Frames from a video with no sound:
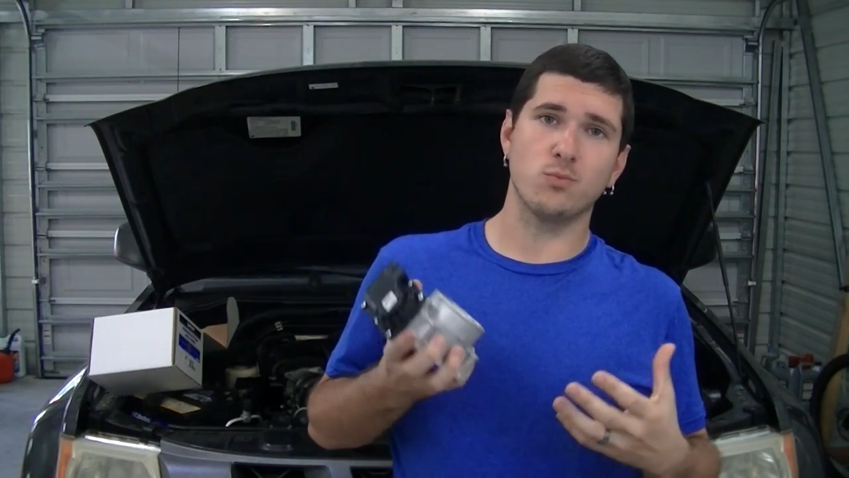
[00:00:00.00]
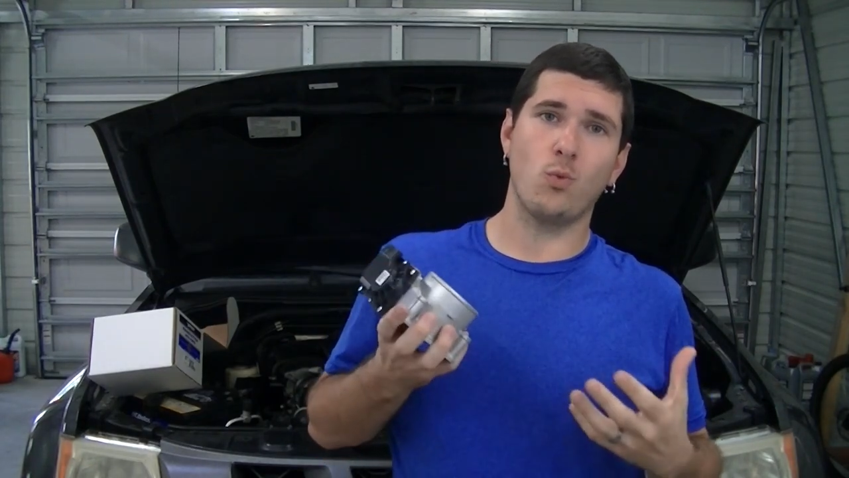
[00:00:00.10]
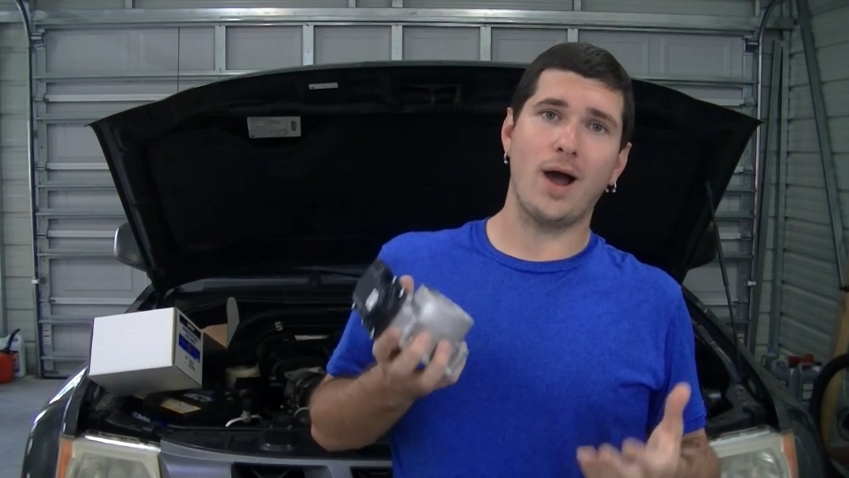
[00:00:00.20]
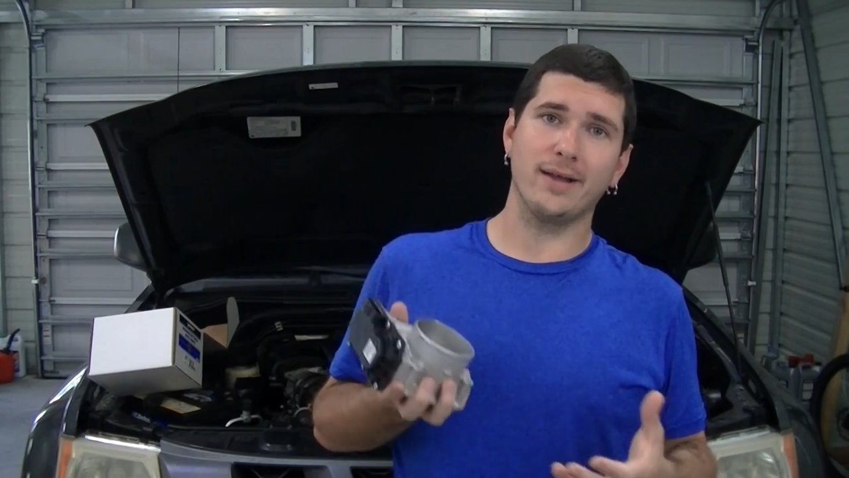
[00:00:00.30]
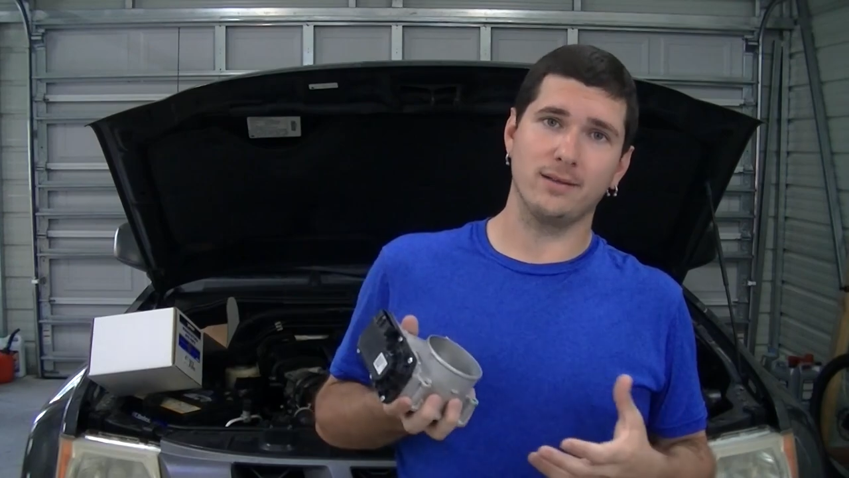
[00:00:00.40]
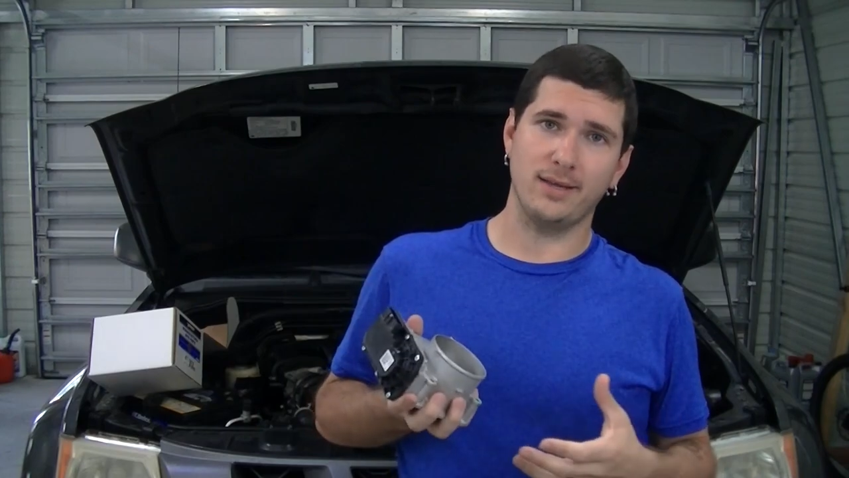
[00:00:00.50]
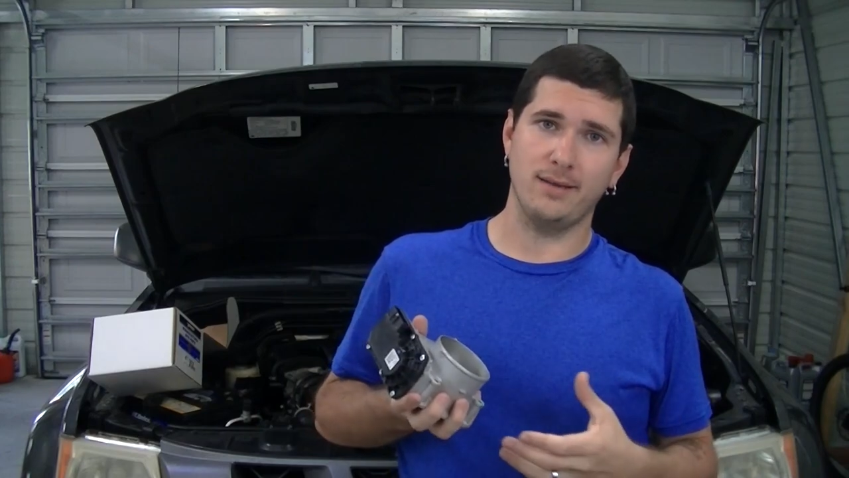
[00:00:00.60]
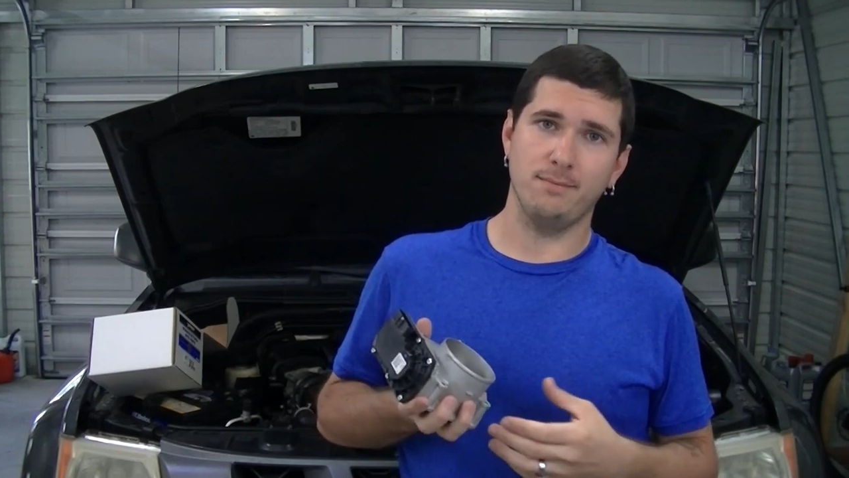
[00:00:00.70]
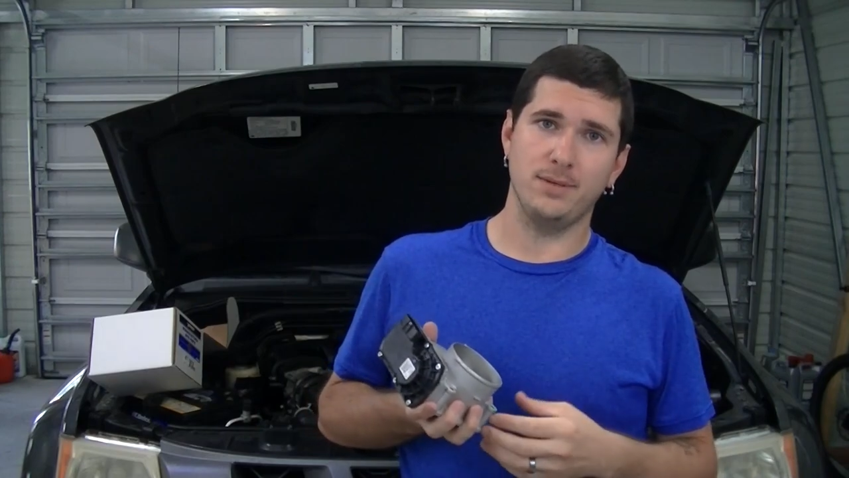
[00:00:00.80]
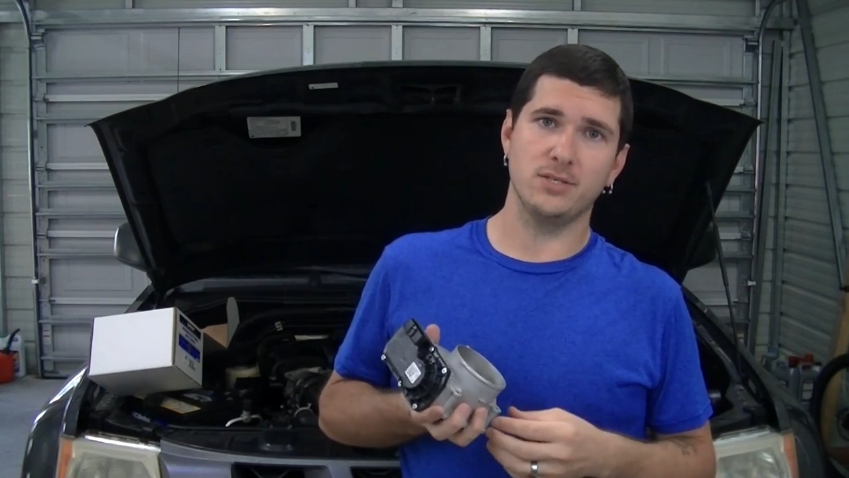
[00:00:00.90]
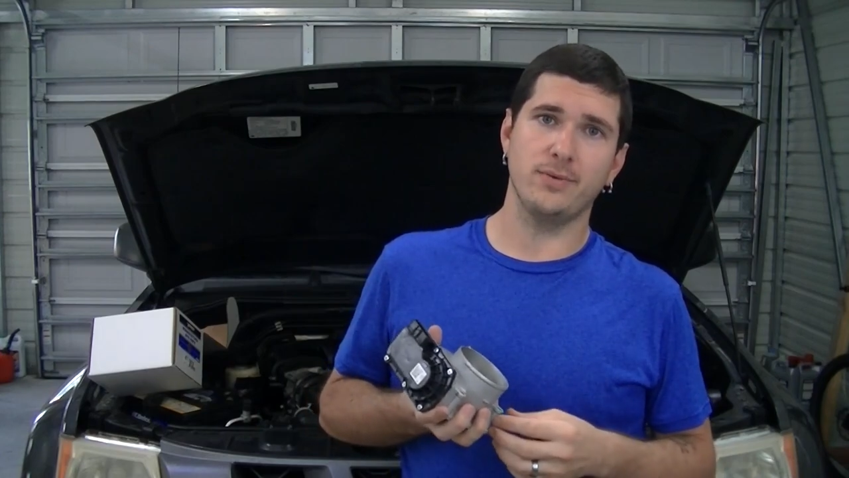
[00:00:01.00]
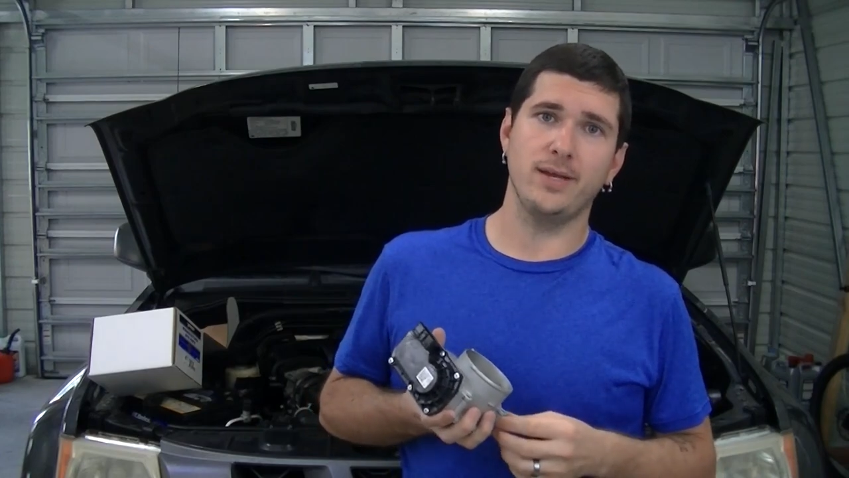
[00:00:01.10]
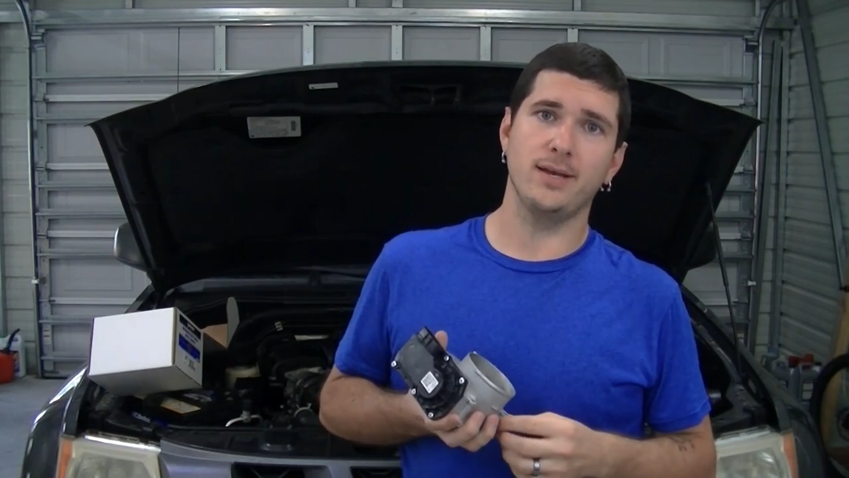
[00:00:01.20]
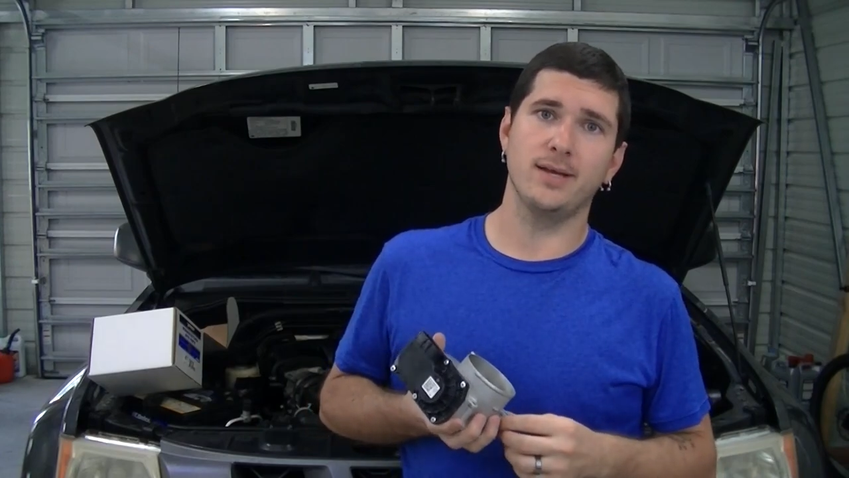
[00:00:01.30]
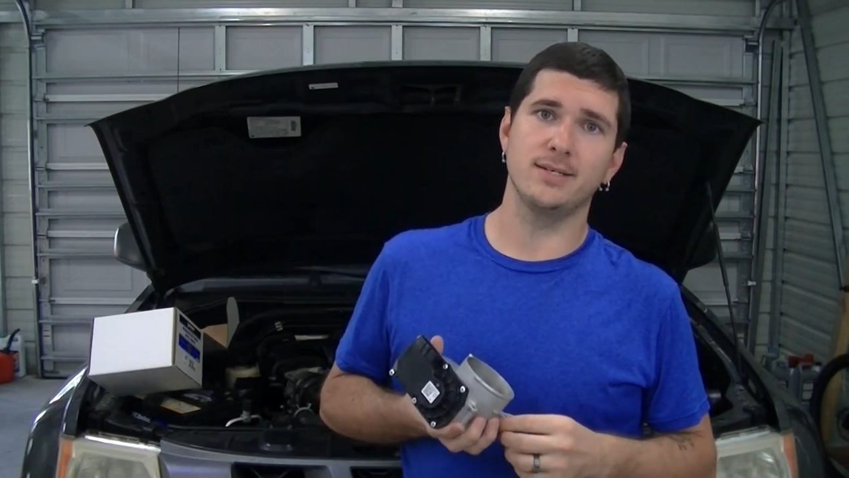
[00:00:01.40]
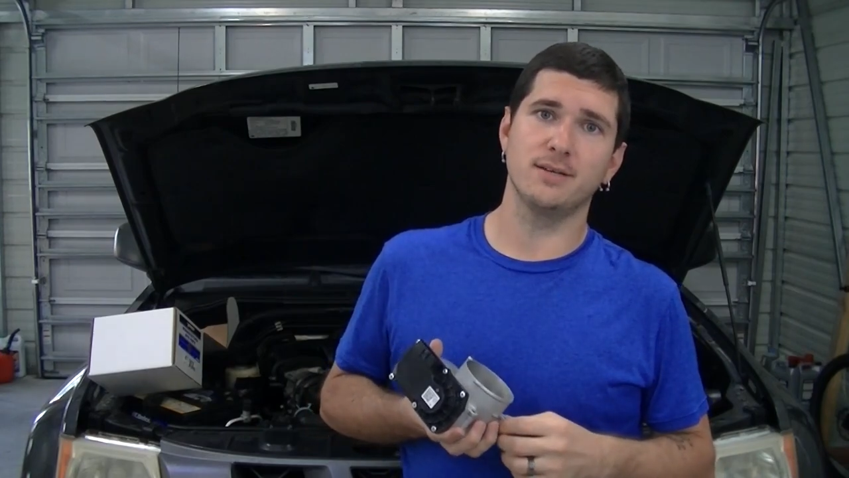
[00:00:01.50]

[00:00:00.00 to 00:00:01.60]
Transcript: wildly between uh,